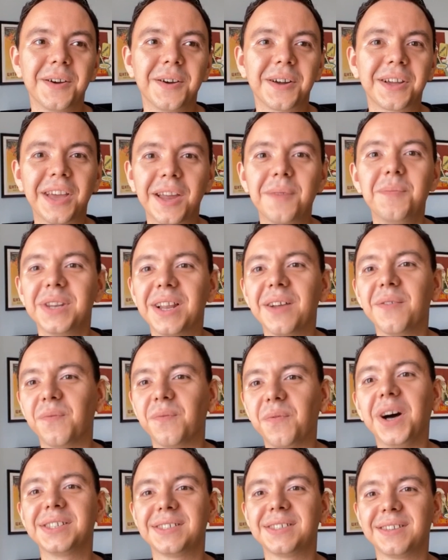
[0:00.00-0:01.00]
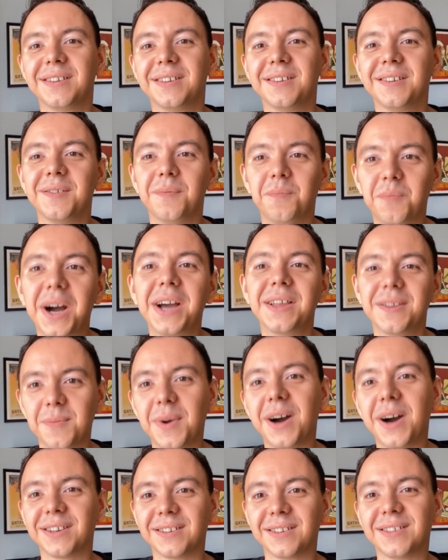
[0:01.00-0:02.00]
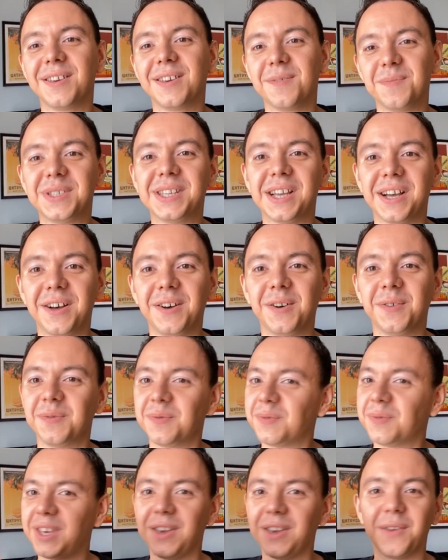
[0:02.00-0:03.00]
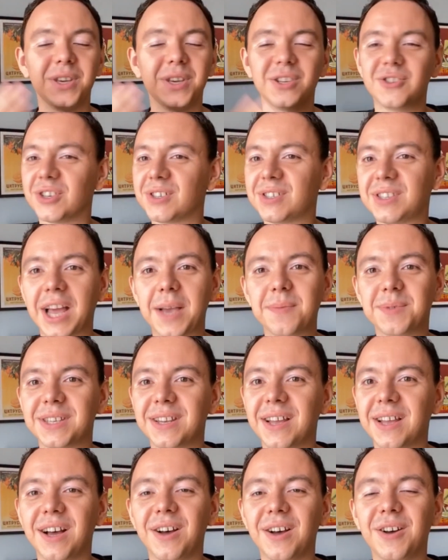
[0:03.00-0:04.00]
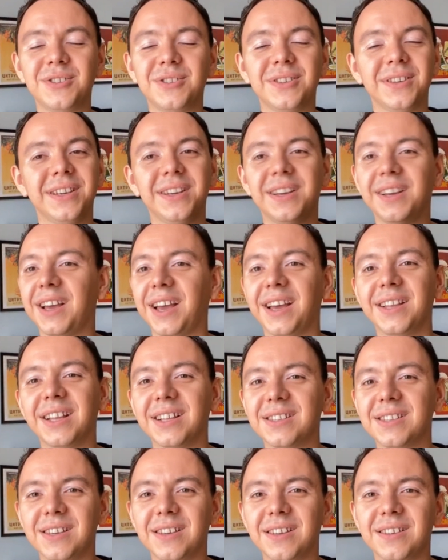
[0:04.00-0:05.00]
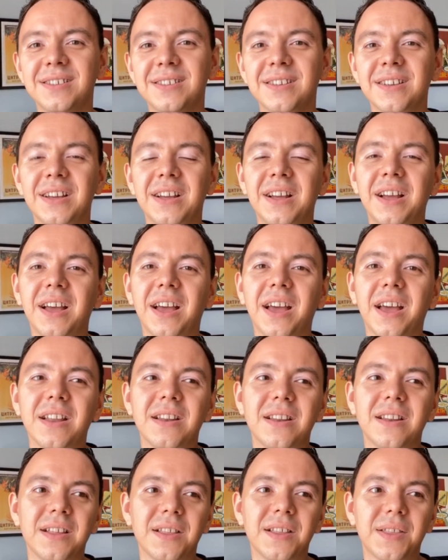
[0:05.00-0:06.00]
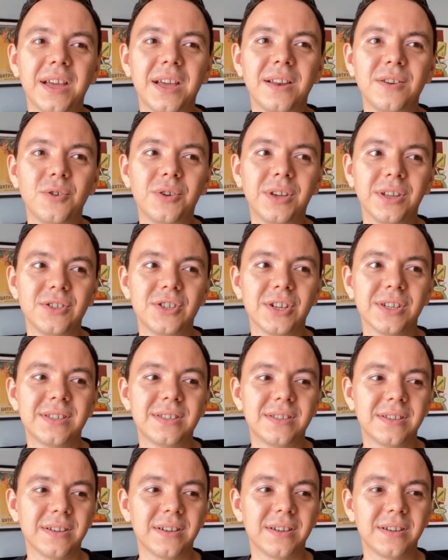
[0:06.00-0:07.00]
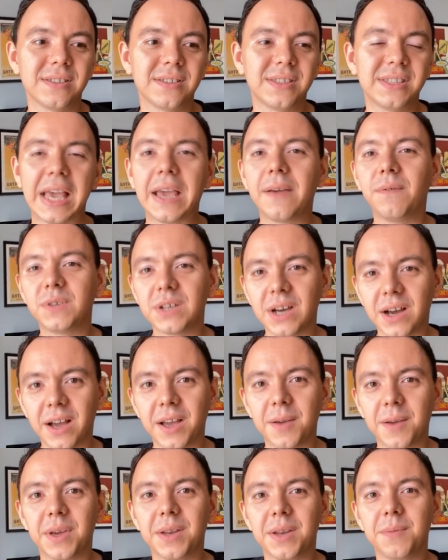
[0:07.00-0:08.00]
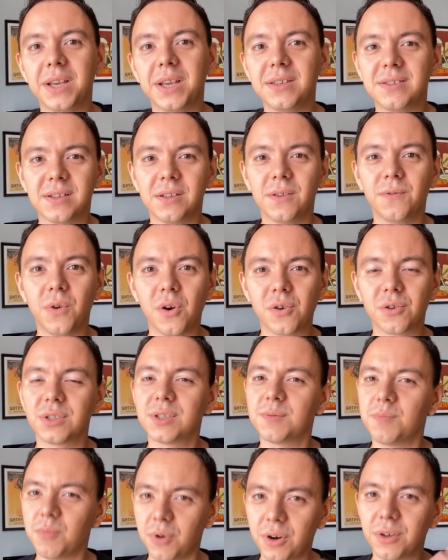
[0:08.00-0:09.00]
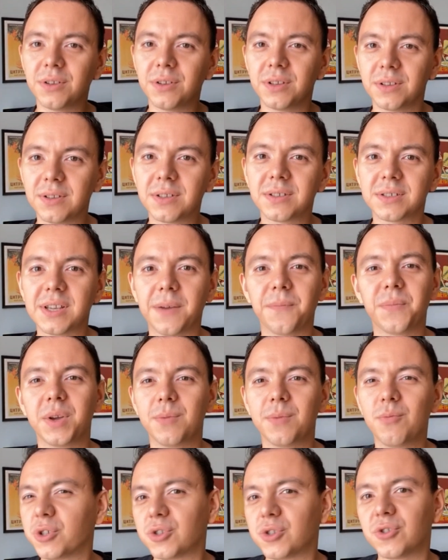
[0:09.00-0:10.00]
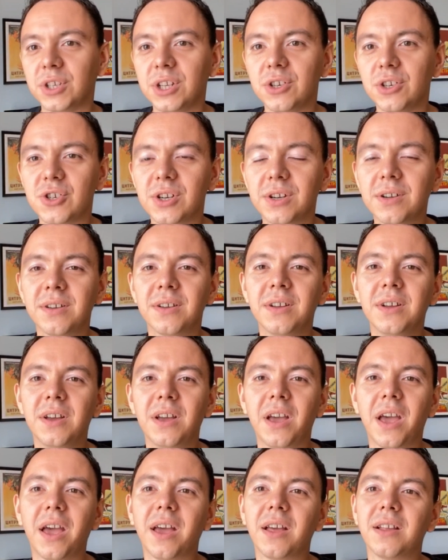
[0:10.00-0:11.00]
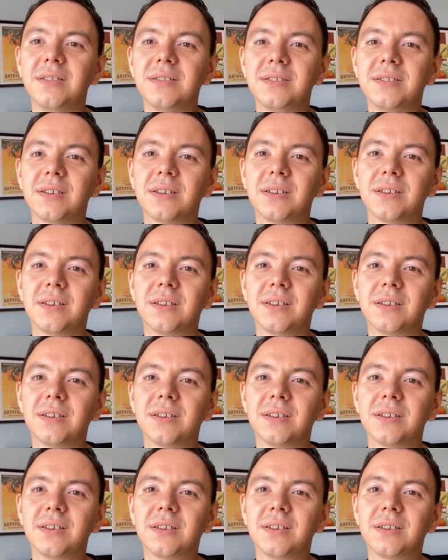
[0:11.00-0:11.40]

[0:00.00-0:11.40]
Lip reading: can be done faster by the marketer himself if he just types it out and that's it. And then you can just save time and basically focus more on something more strategic and